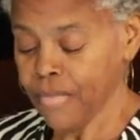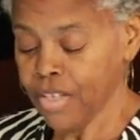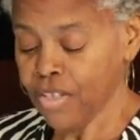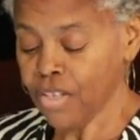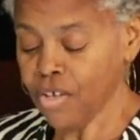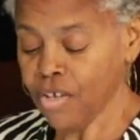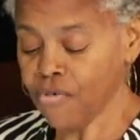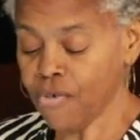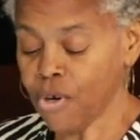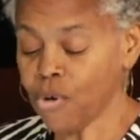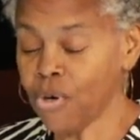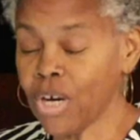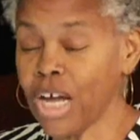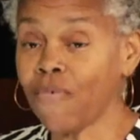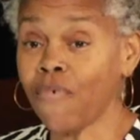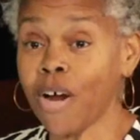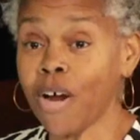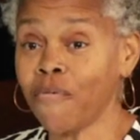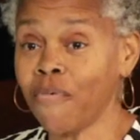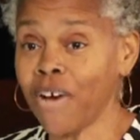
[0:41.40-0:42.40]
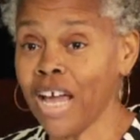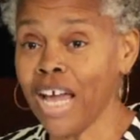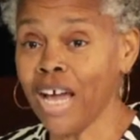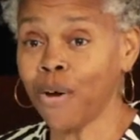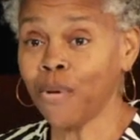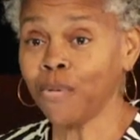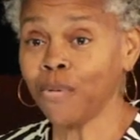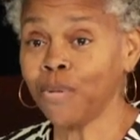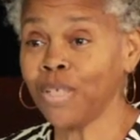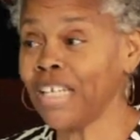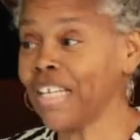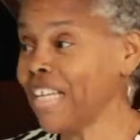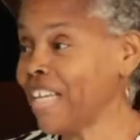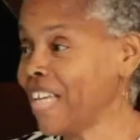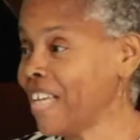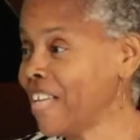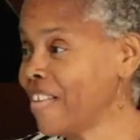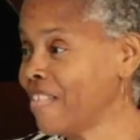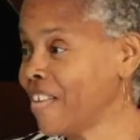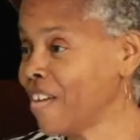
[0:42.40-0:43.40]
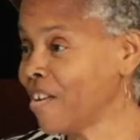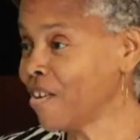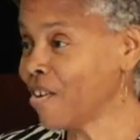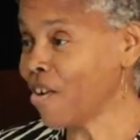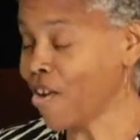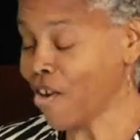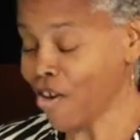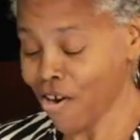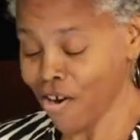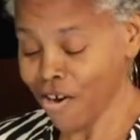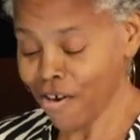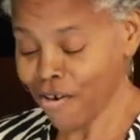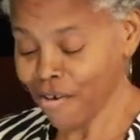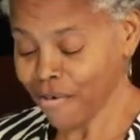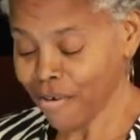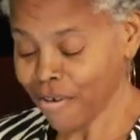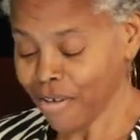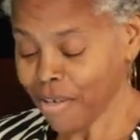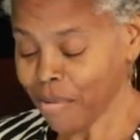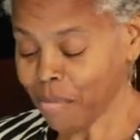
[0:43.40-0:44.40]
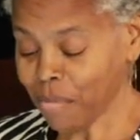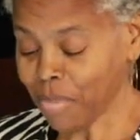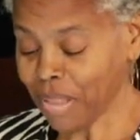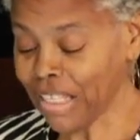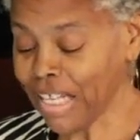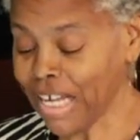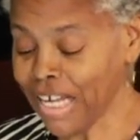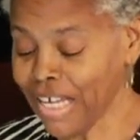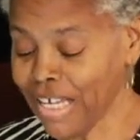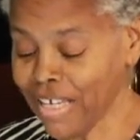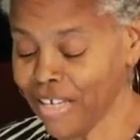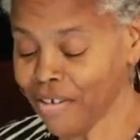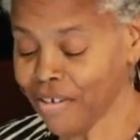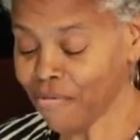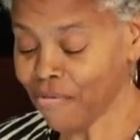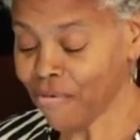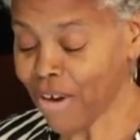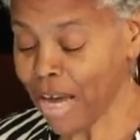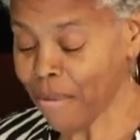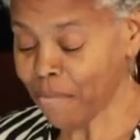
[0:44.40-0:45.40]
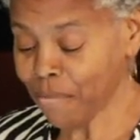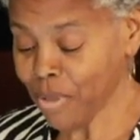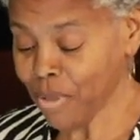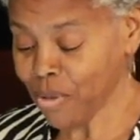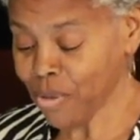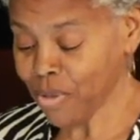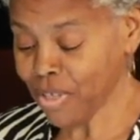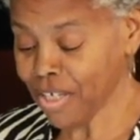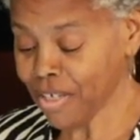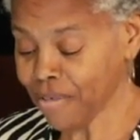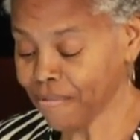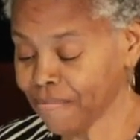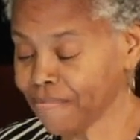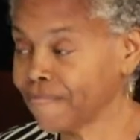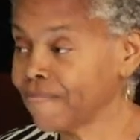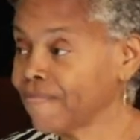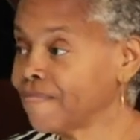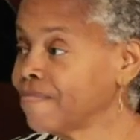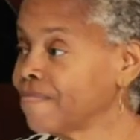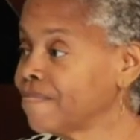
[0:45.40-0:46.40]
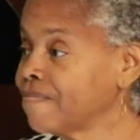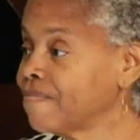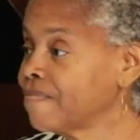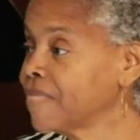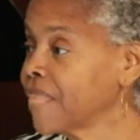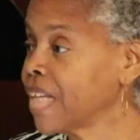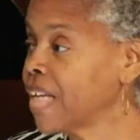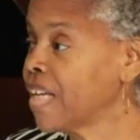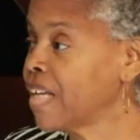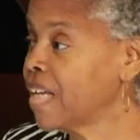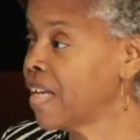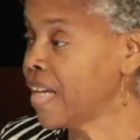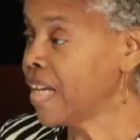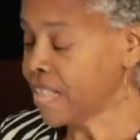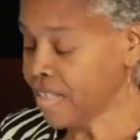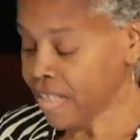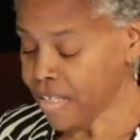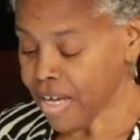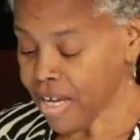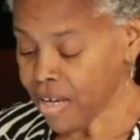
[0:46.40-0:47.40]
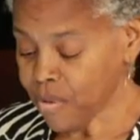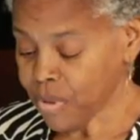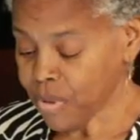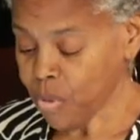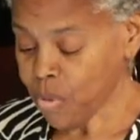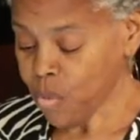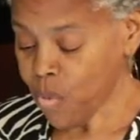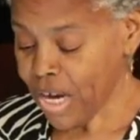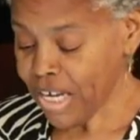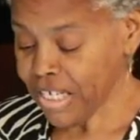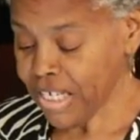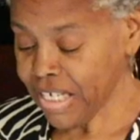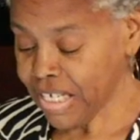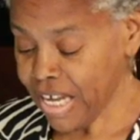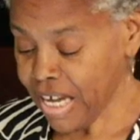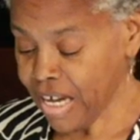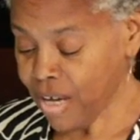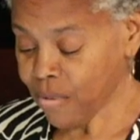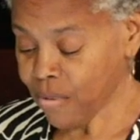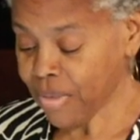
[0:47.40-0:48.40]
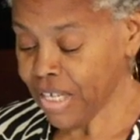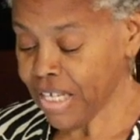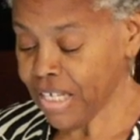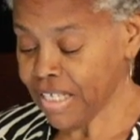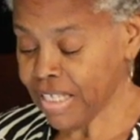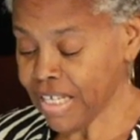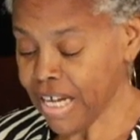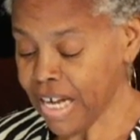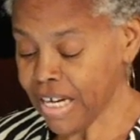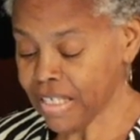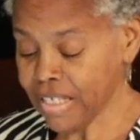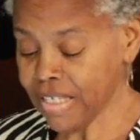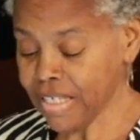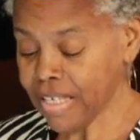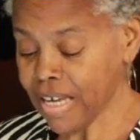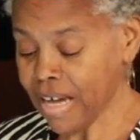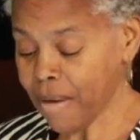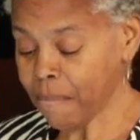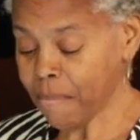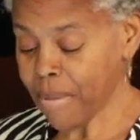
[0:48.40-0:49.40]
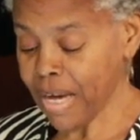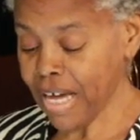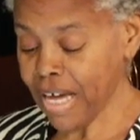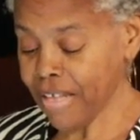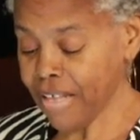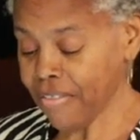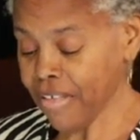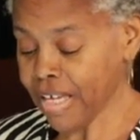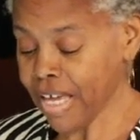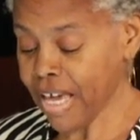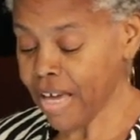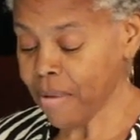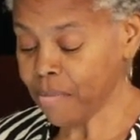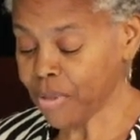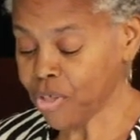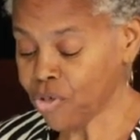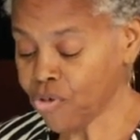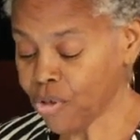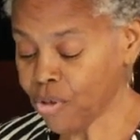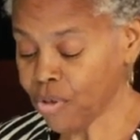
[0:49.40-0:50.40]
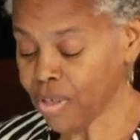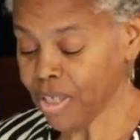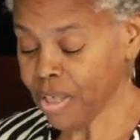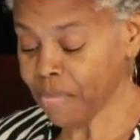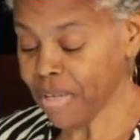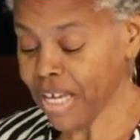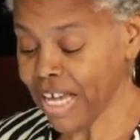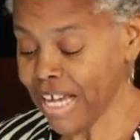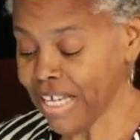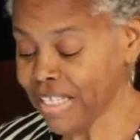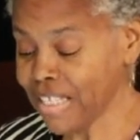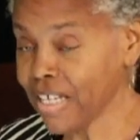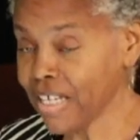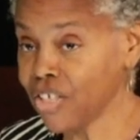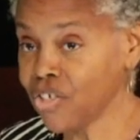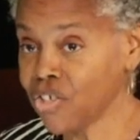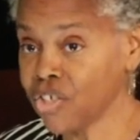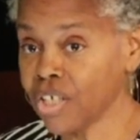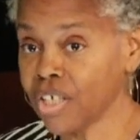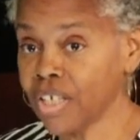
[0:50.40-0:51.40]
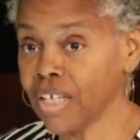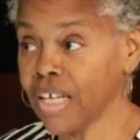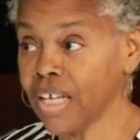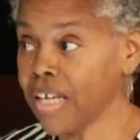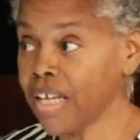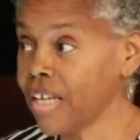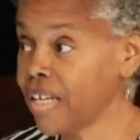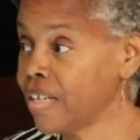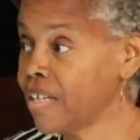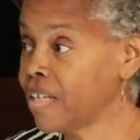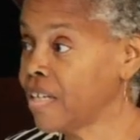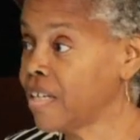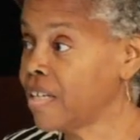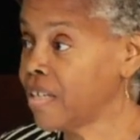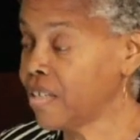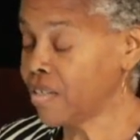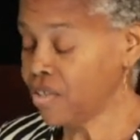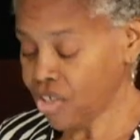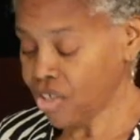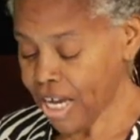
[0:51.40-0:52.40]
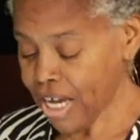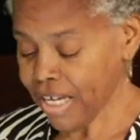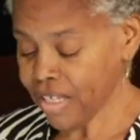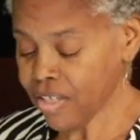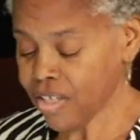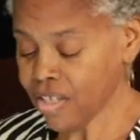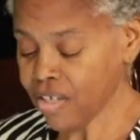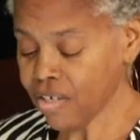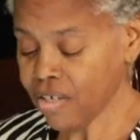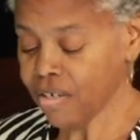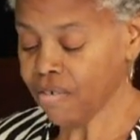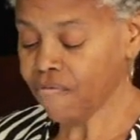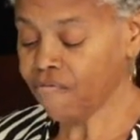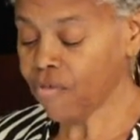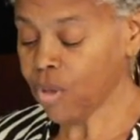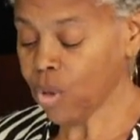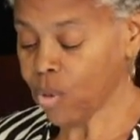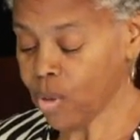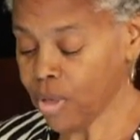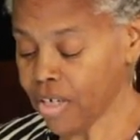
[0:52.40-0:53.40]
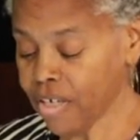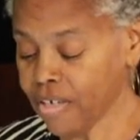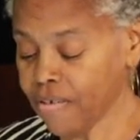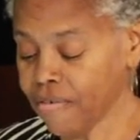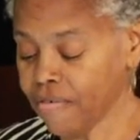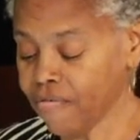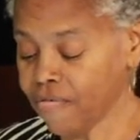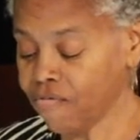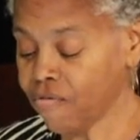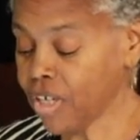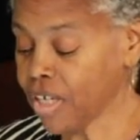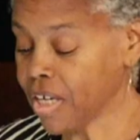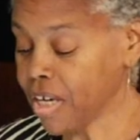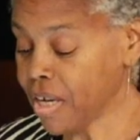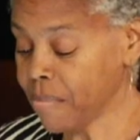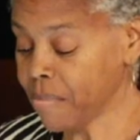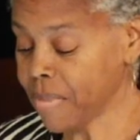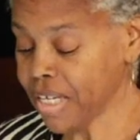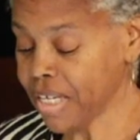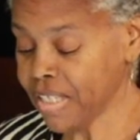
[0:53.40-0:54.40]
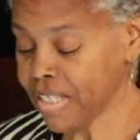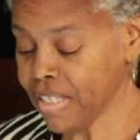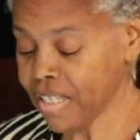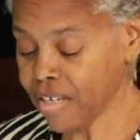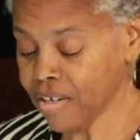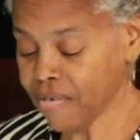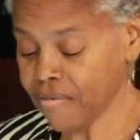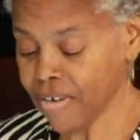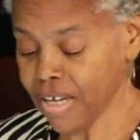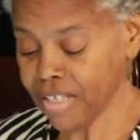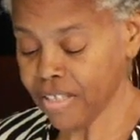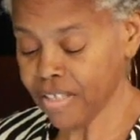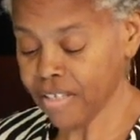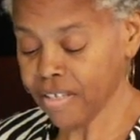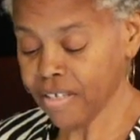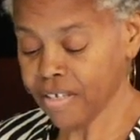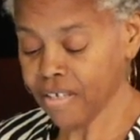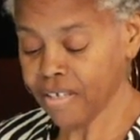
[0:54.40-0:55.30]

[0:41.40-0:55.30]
They rode up around in their car playing rap music. As the day was winding down, they decided to stop by the Gate Petroleum gas station in Jackson, Florida for gum and cigarettes.